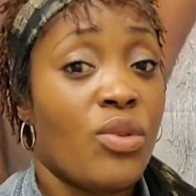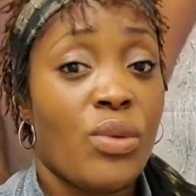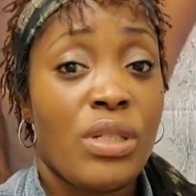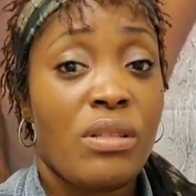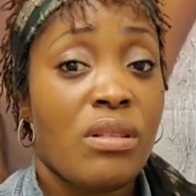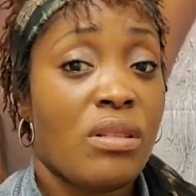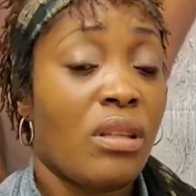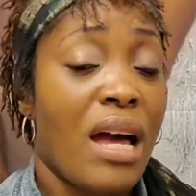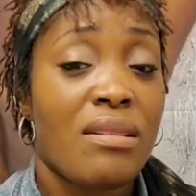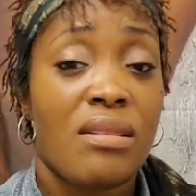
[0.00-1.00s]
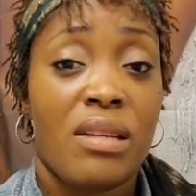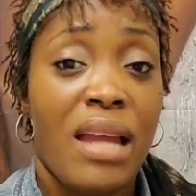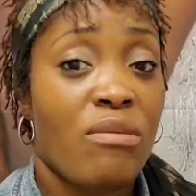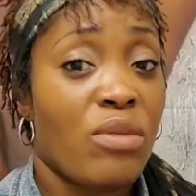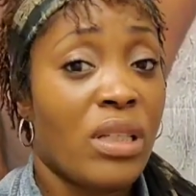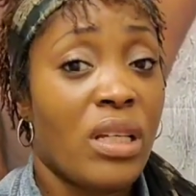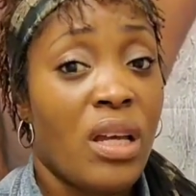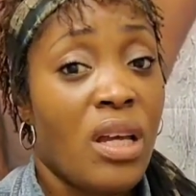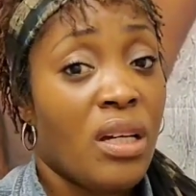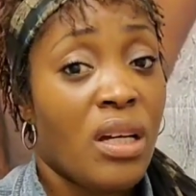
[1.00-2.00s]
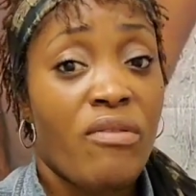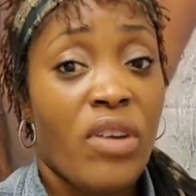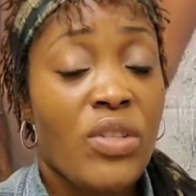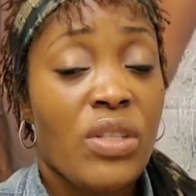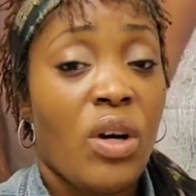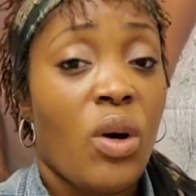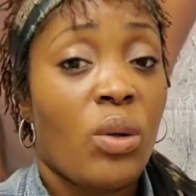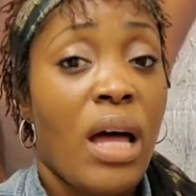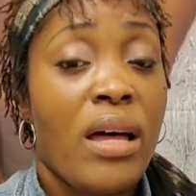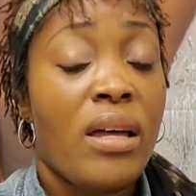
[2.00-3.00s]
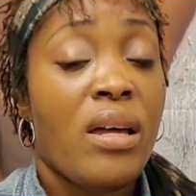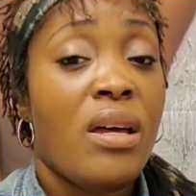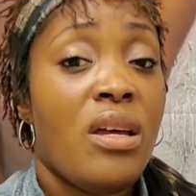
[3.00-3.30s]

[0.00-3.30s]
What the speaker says: doing the Sisterlocks and not really conversing a whole lot,